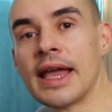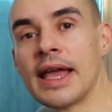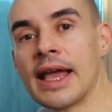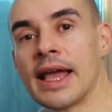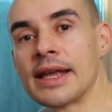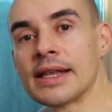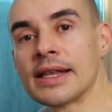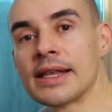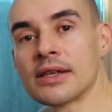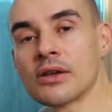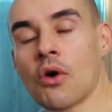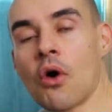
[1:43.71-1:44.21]

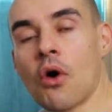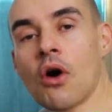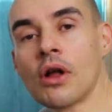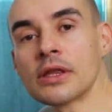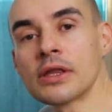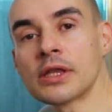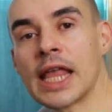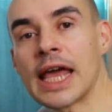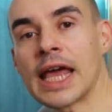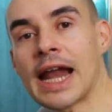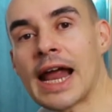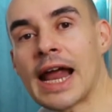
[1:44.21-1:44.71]
and
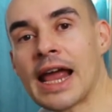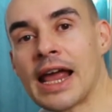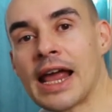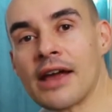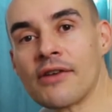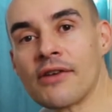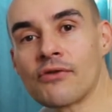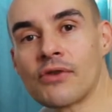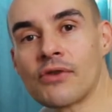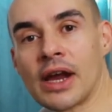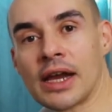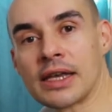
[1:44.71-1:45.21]
all that I
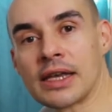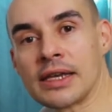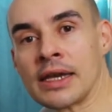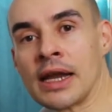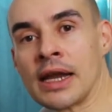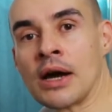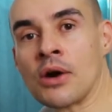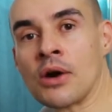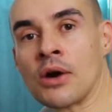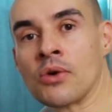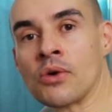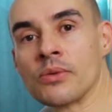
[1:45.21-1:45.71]
have right
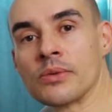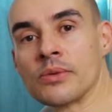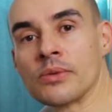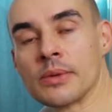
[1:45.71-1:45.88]
now,